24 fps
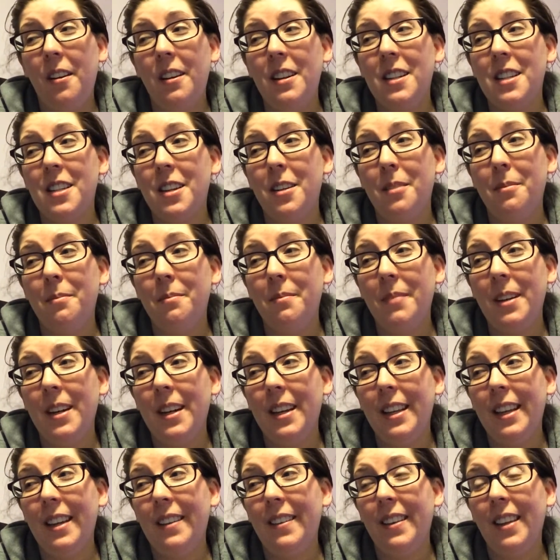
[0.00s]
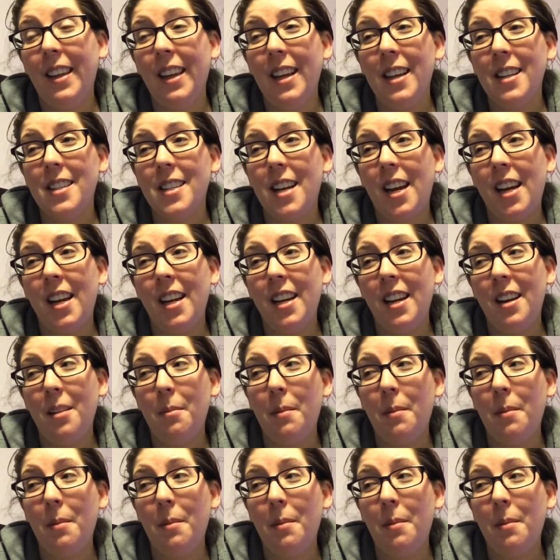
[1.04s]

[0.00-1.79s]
which I'm really, really excited